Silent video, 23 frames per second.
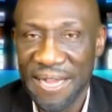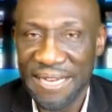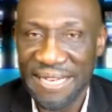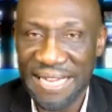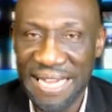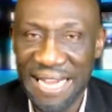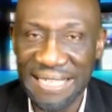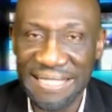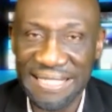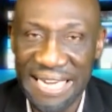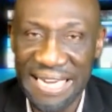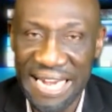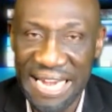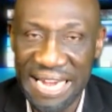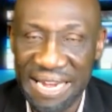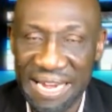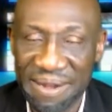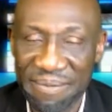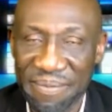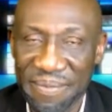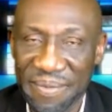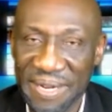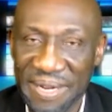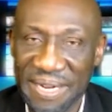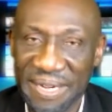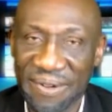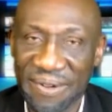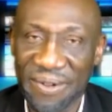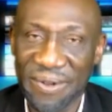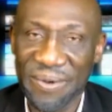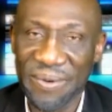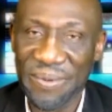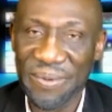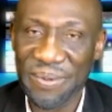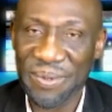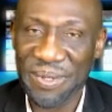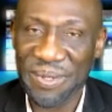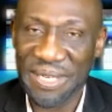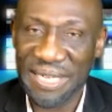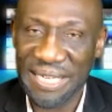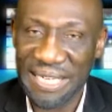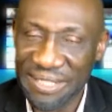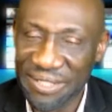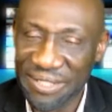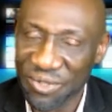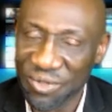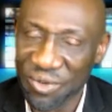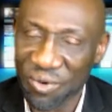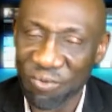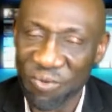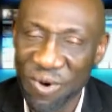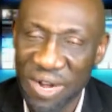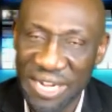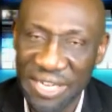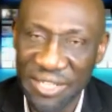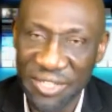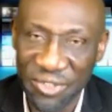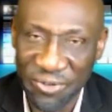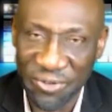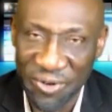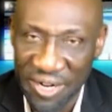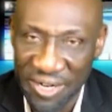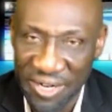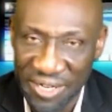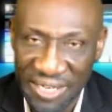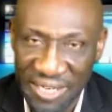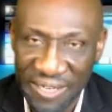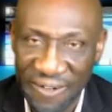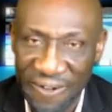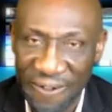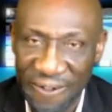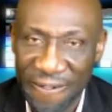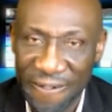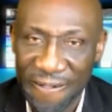That team, you know, is already struggling.